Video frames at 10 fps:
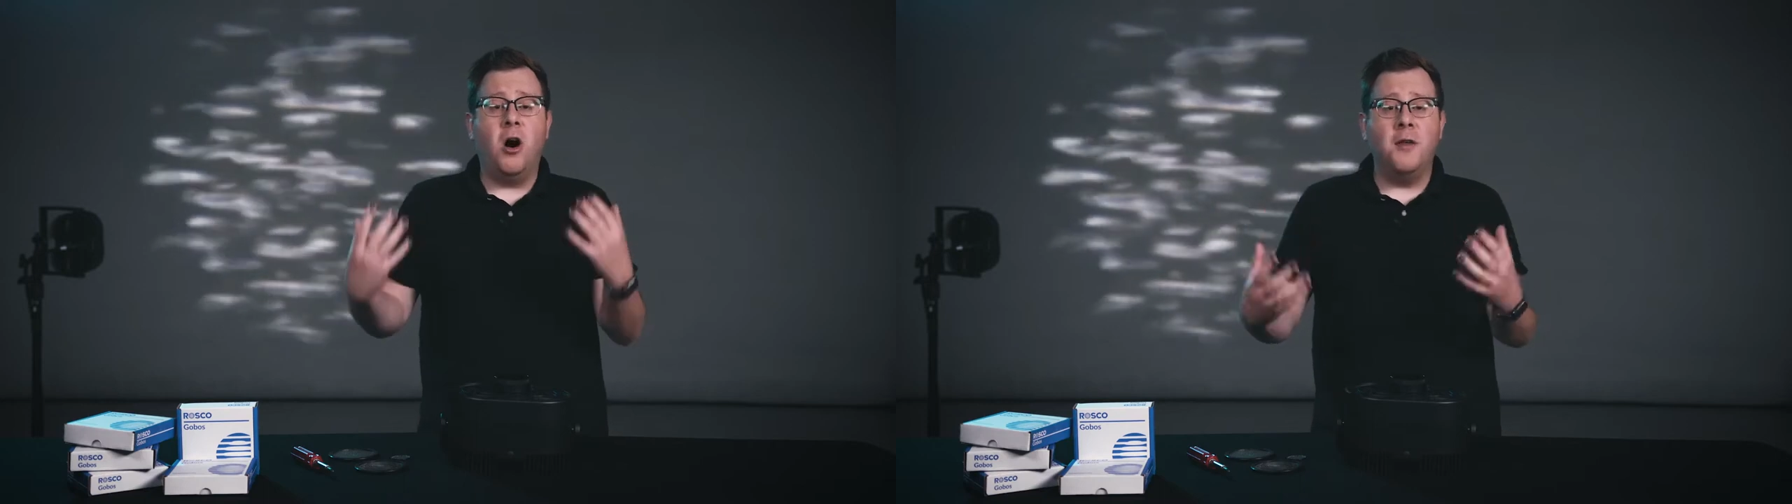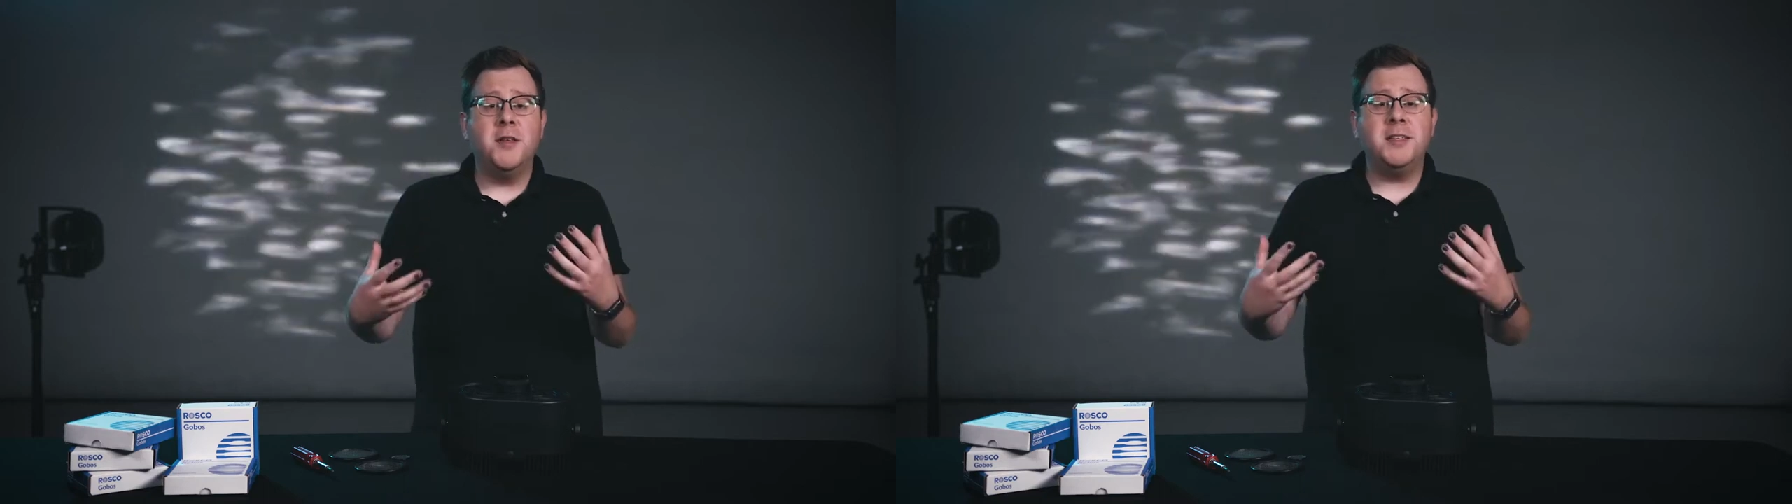
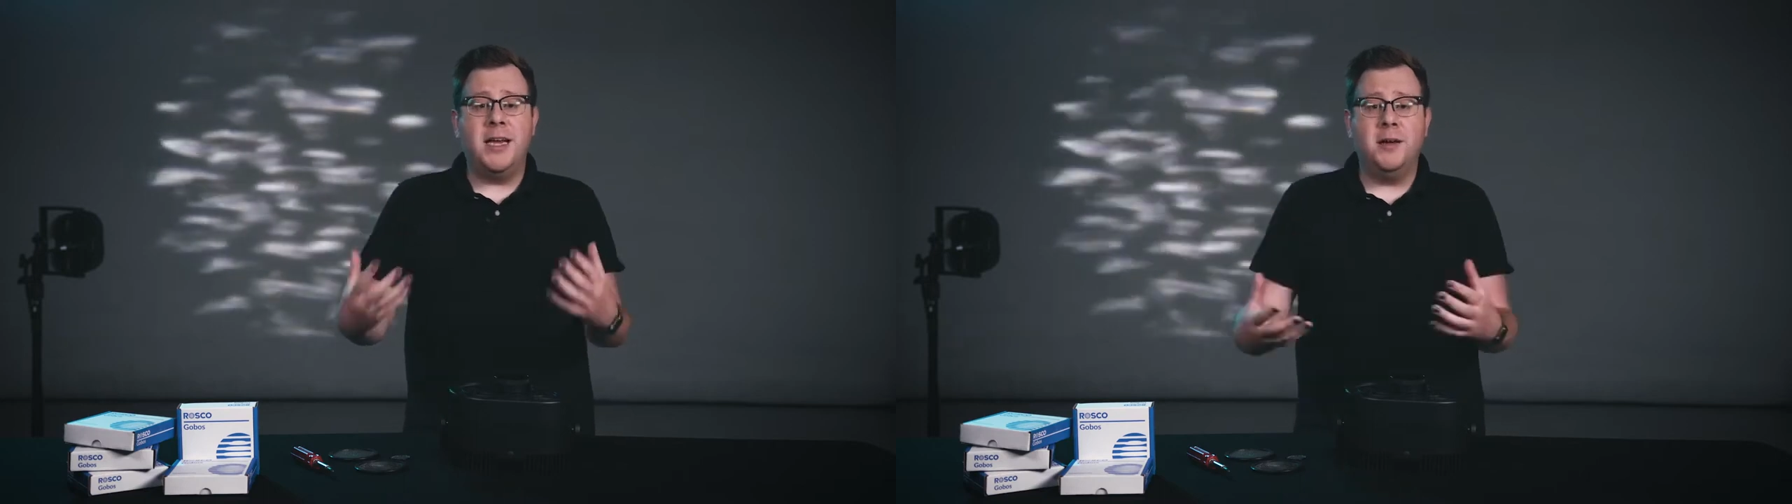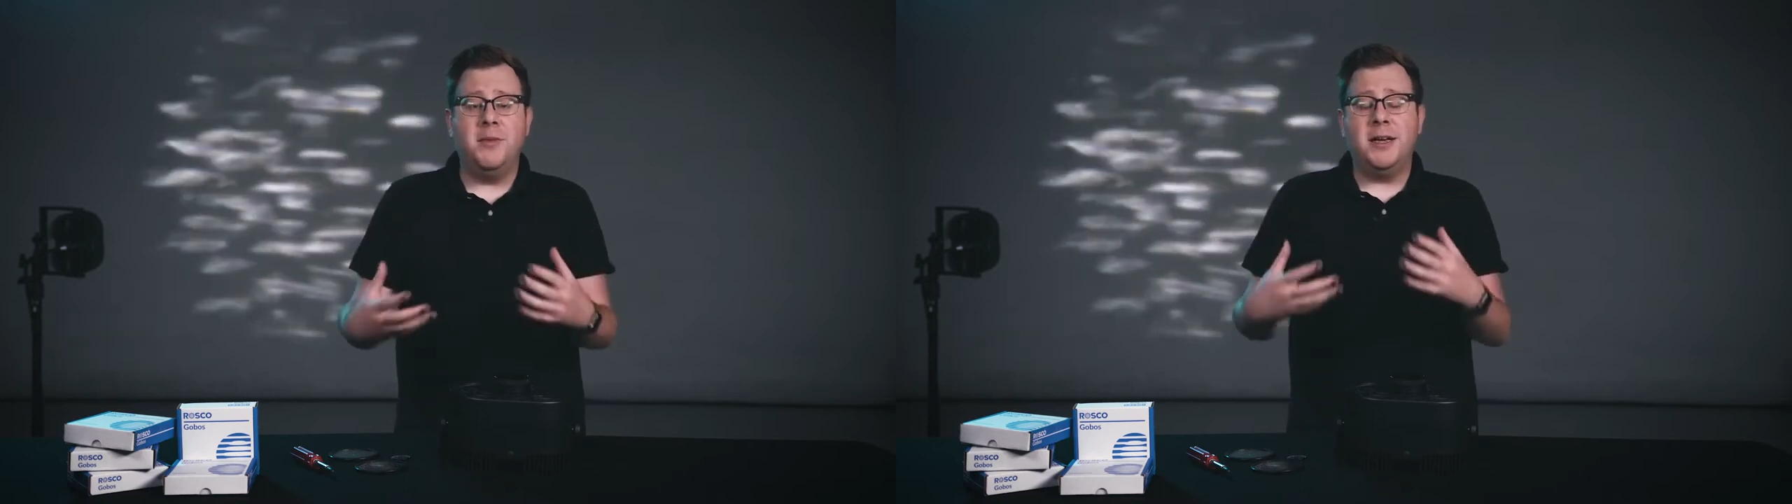all the
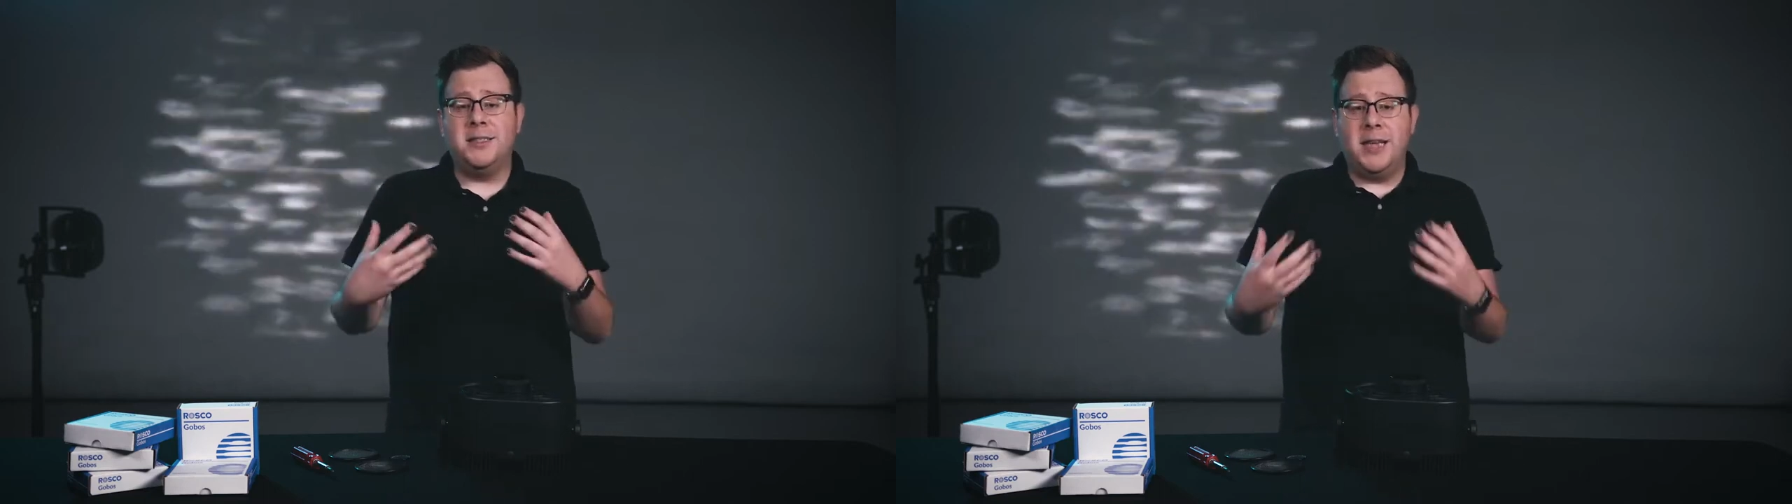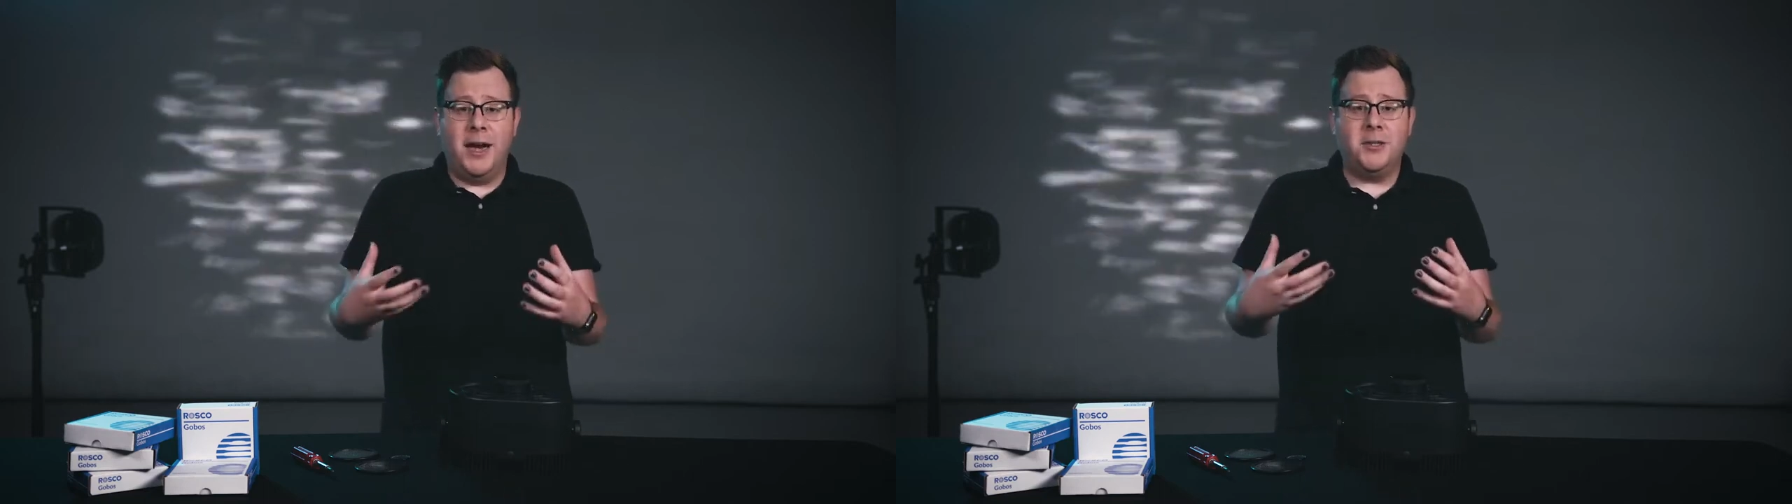same
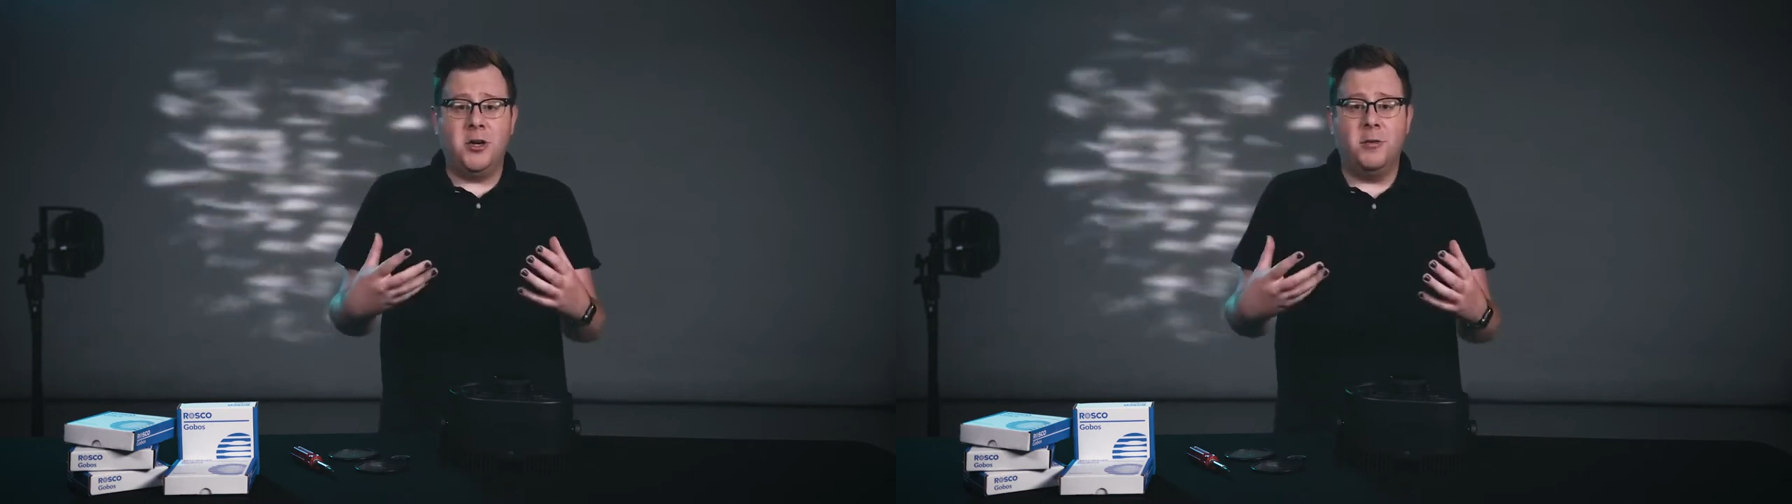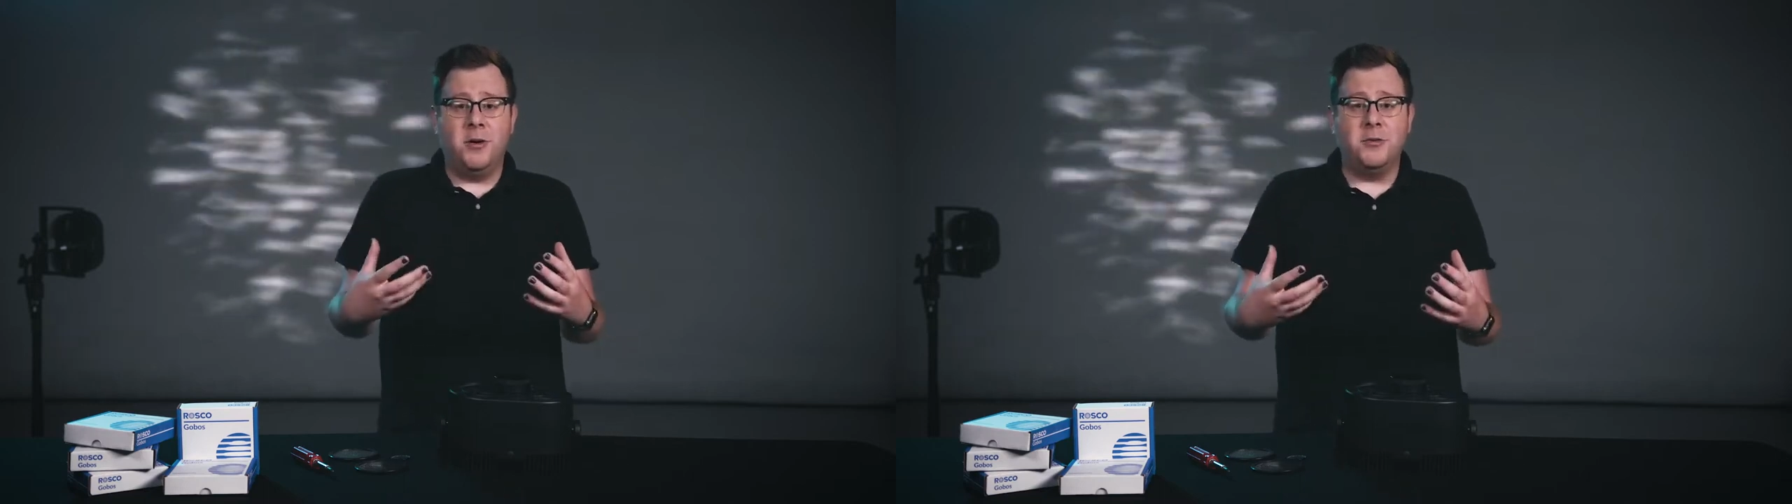exact
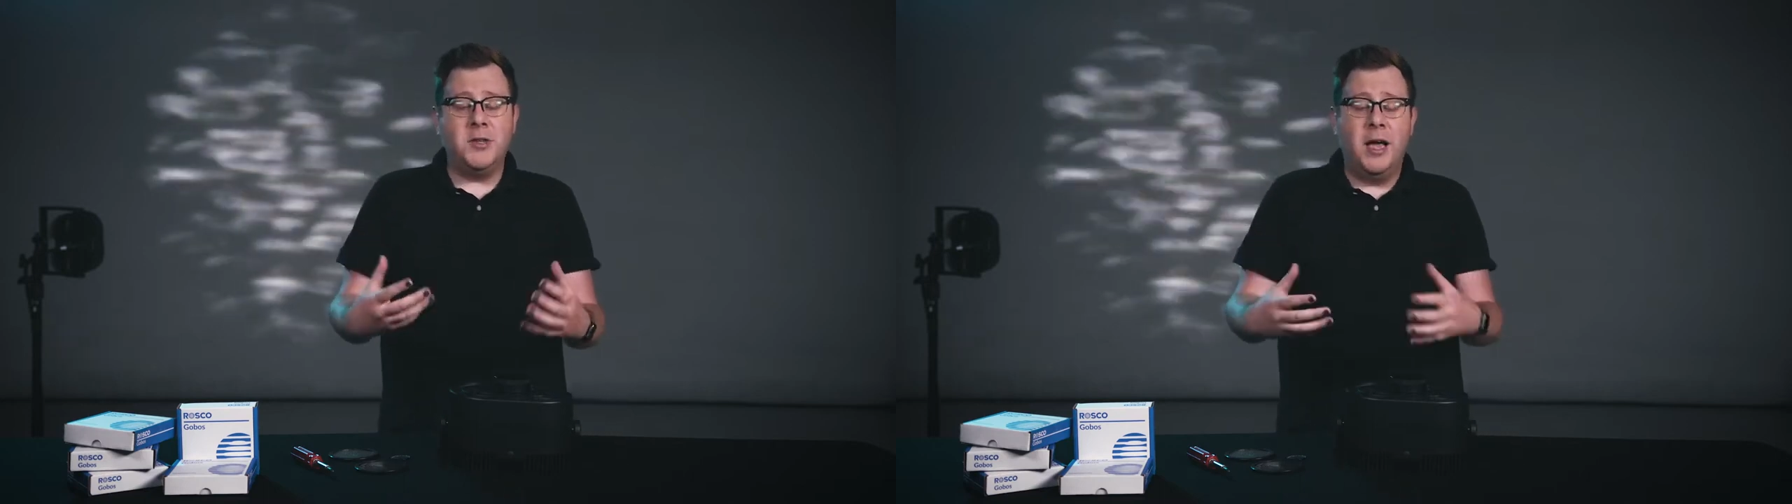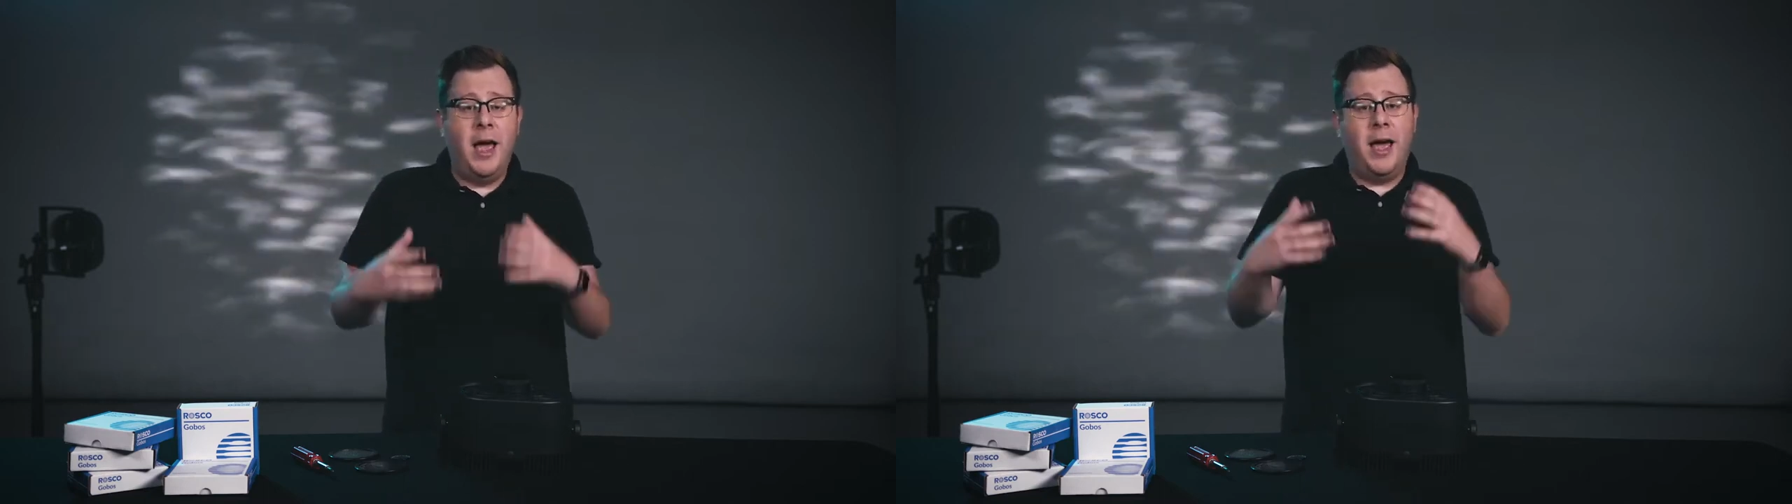gobos,